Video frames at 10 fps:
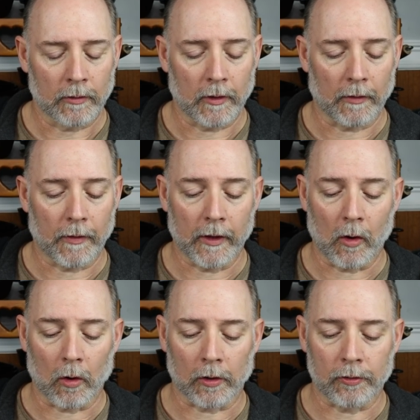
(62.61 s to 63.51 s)
that they
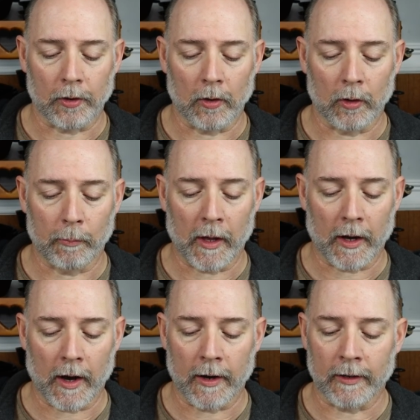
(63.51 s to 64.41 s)
are concerned about
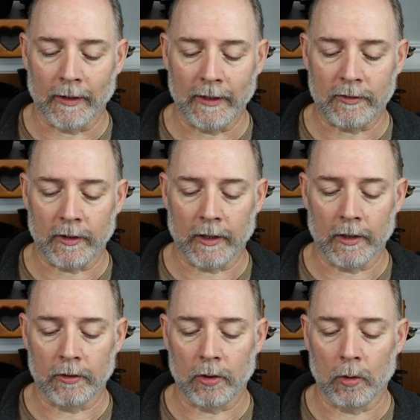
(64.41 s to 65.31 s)
iron leaching
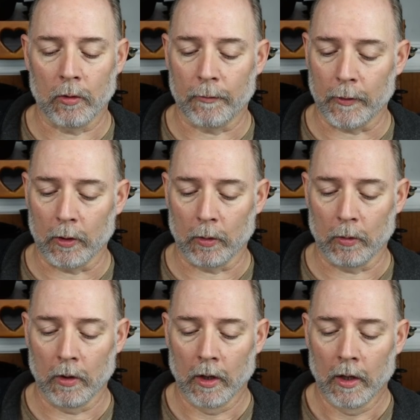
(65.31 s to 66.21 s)
into the food.